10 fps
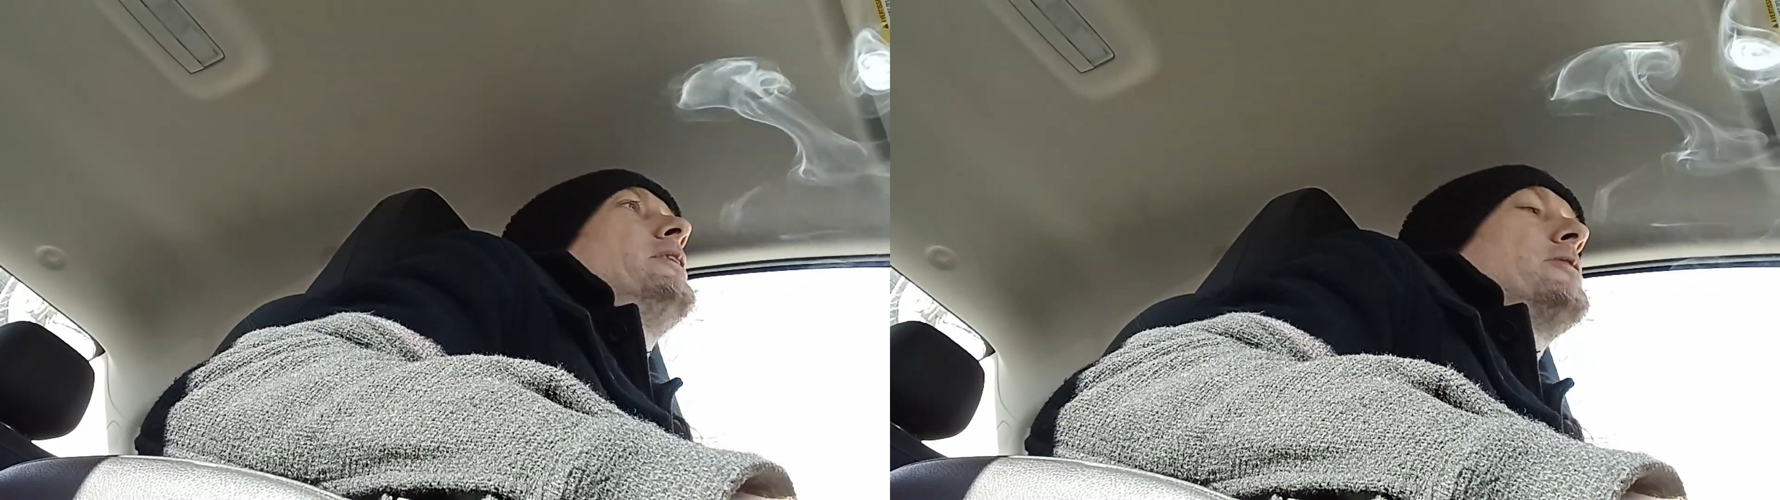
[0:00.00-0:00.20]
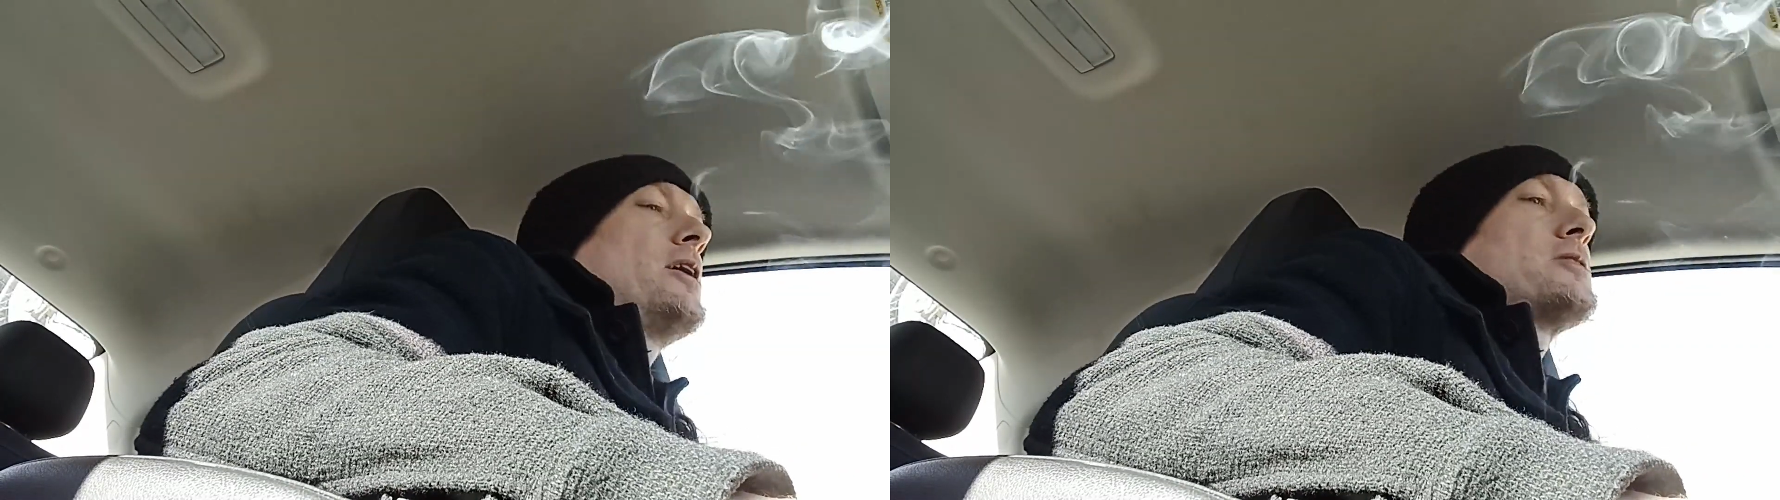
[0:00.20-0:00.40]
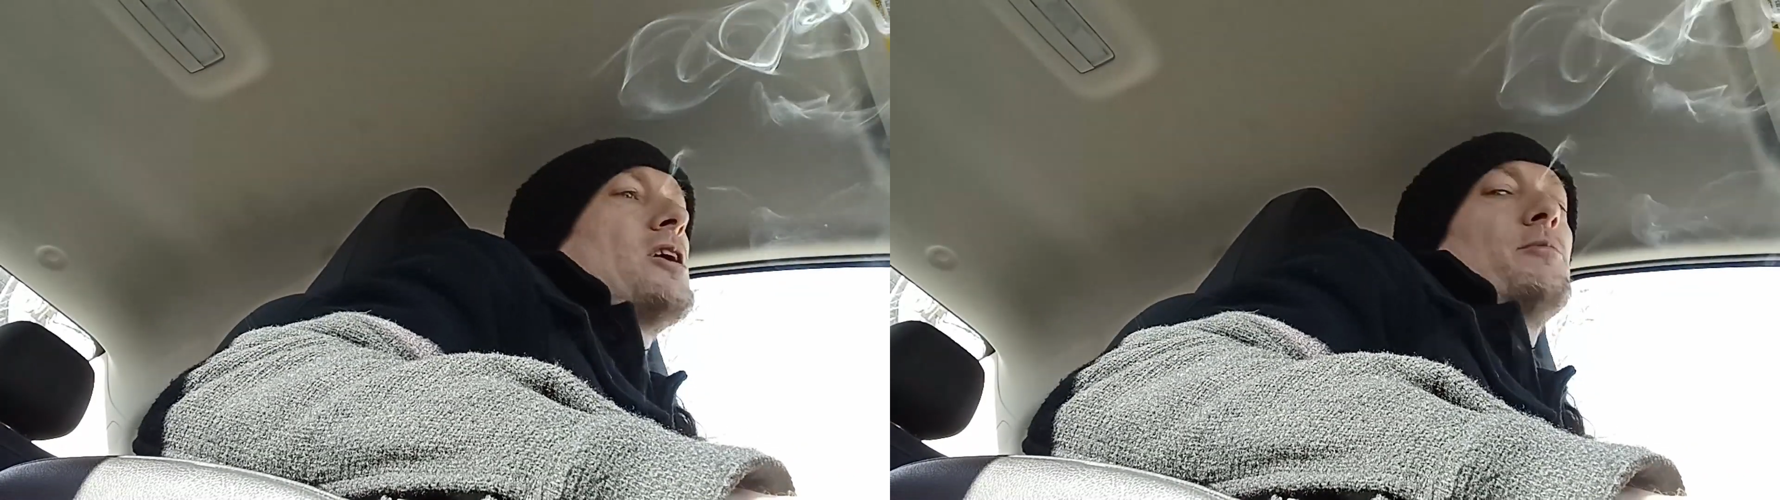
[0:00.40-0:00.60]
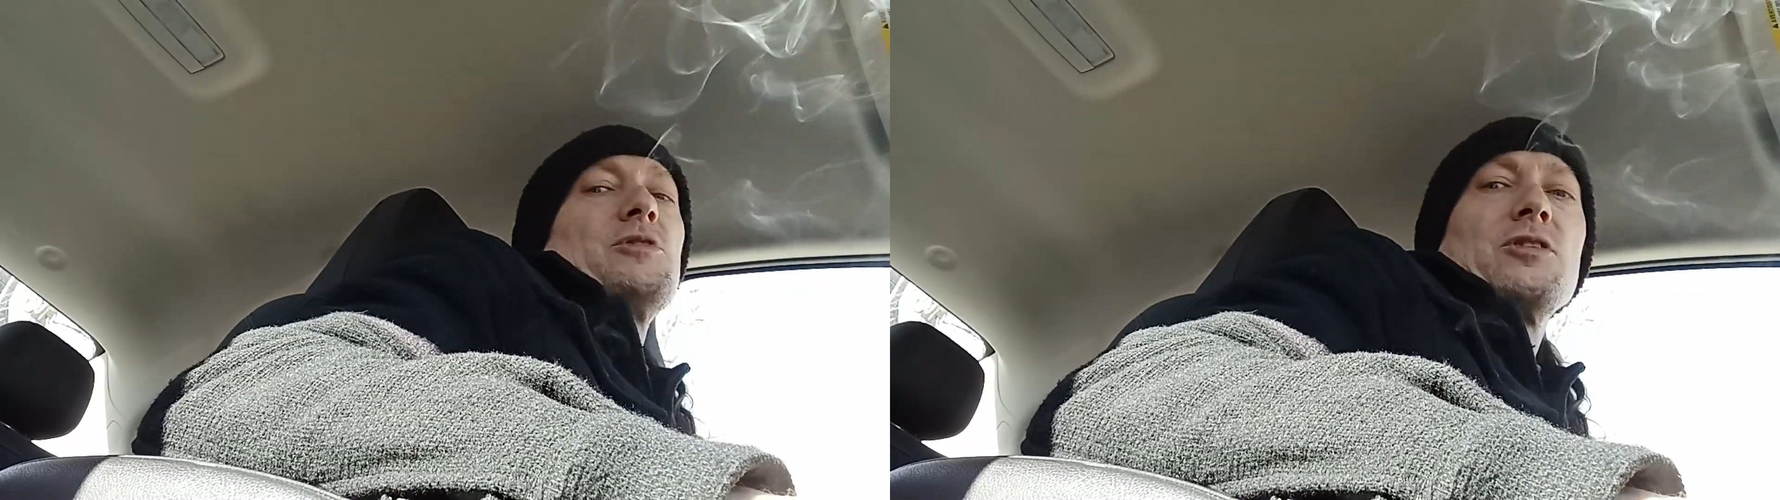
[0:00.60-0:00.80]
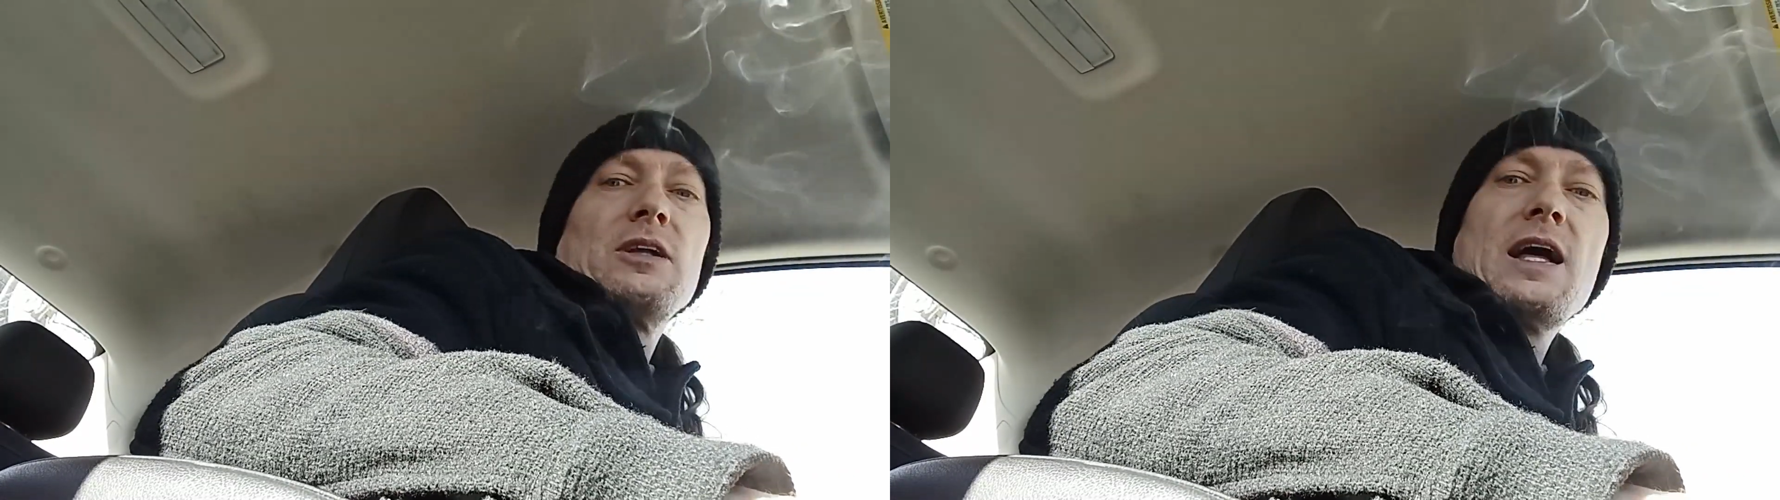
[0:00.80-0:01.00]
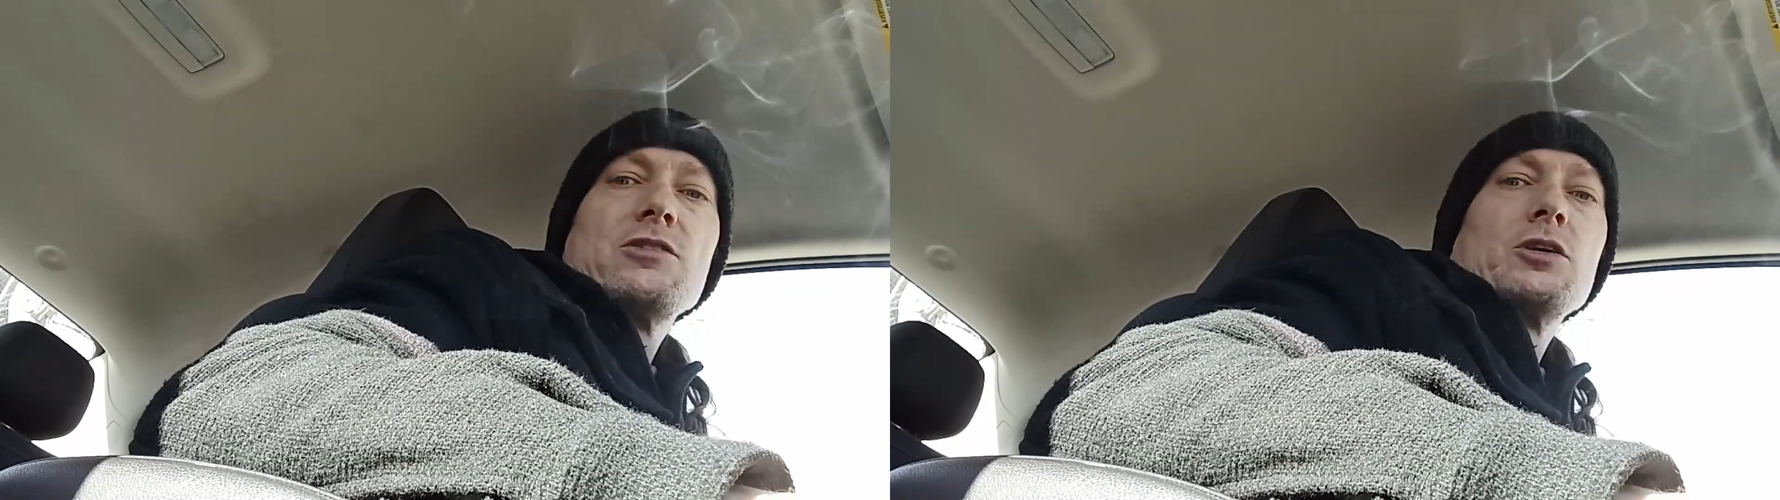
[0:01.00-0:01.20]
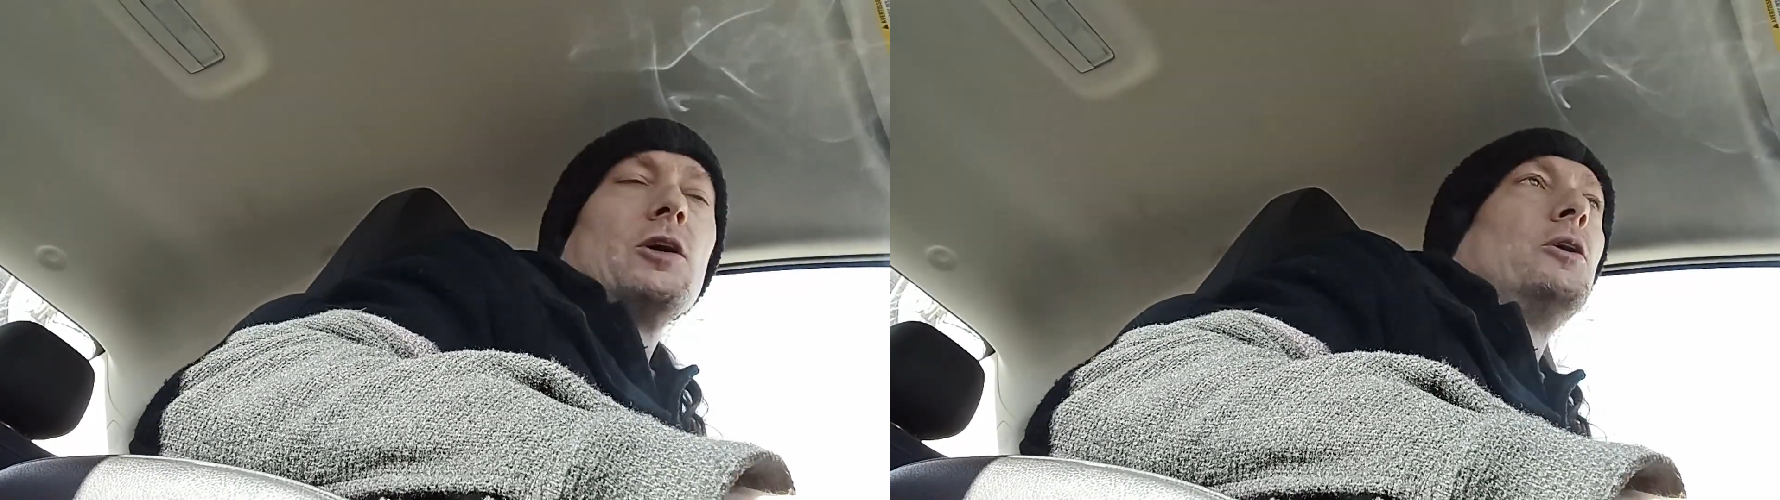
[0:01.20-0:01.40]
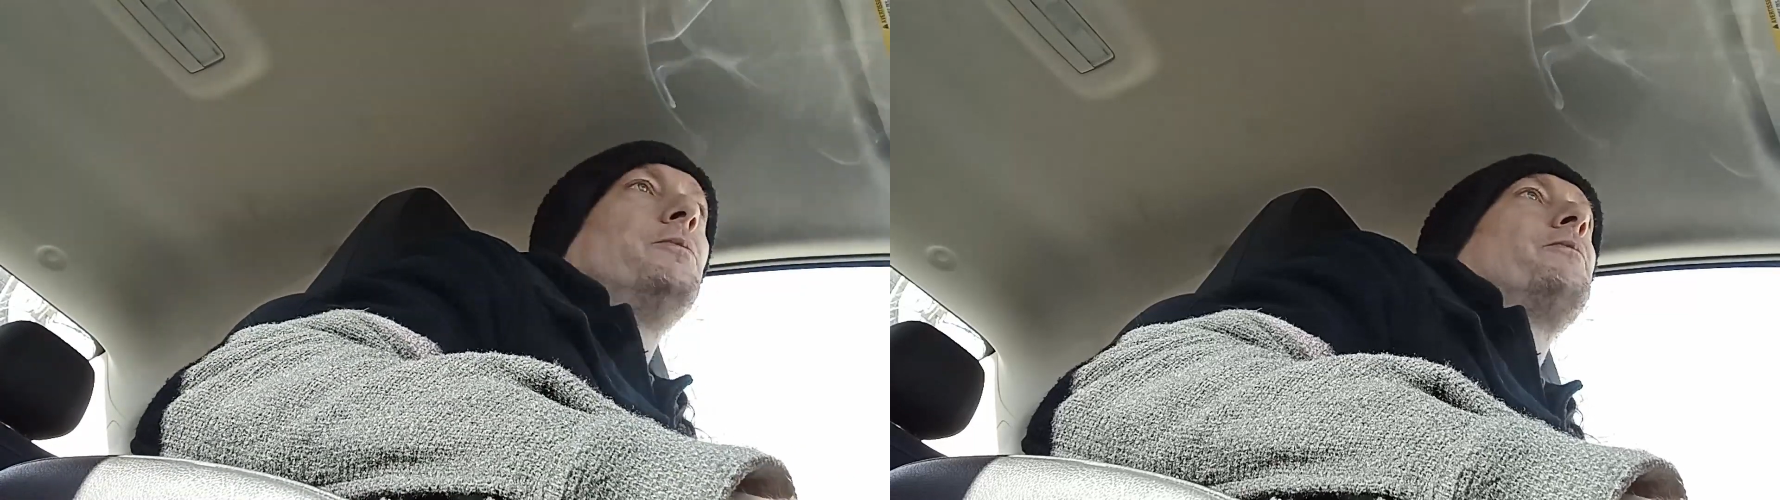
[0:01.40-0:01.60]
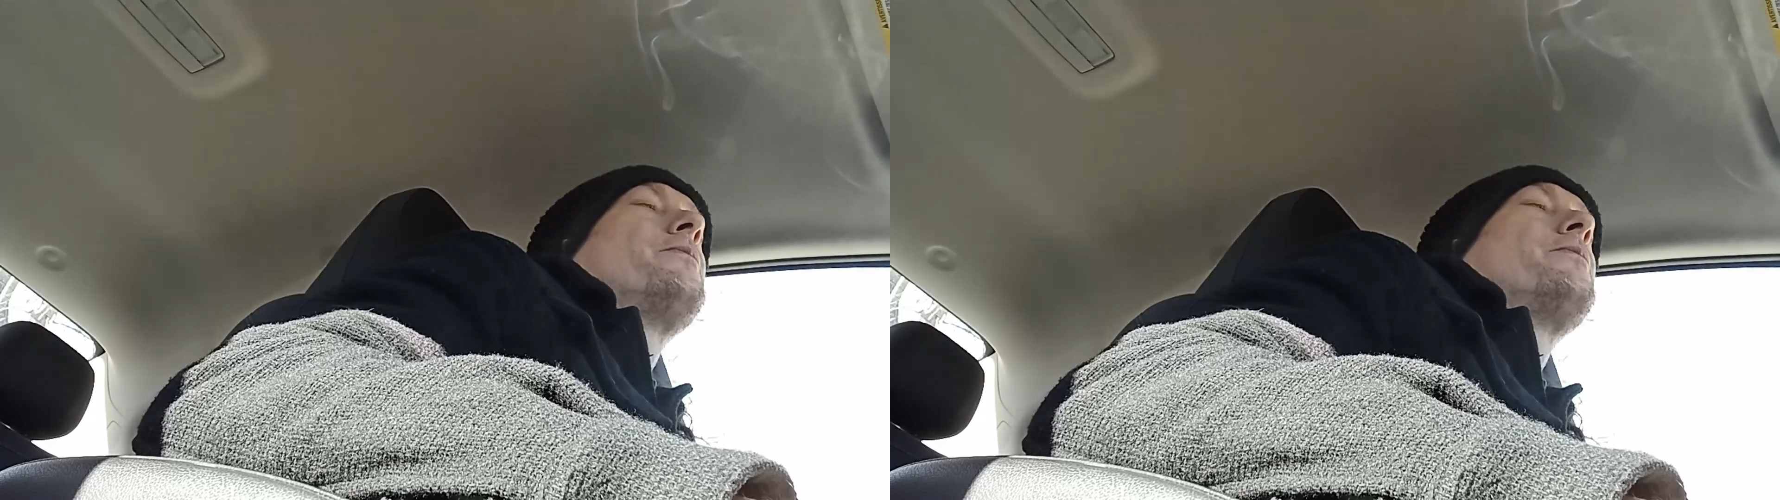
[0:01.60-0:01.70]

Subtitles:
Don Thomas Classico